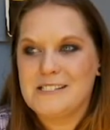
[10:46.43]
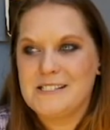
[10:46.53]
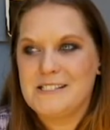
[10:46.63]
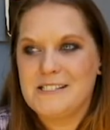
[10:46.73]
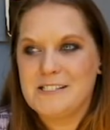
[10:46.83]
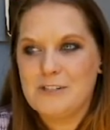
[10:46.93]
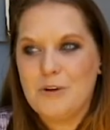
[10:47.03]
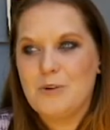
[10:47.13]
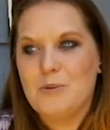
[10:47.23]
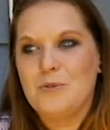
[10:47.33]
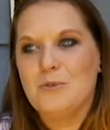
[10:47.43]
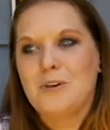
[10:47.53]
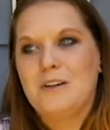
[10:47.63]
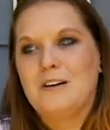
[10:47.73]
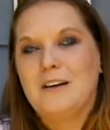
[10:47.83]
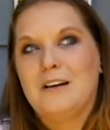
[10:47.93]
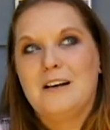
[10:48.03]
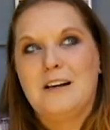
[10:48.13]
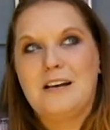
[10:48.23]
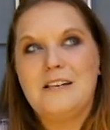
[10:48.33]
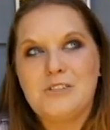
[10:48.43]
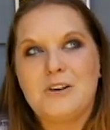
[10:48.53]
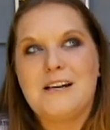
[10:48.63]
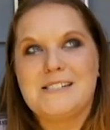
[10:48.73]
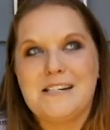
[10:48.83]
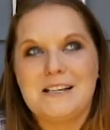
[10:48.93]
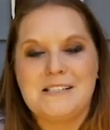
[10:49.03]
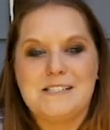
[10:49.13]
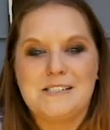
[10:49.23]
And it's so interesting. It's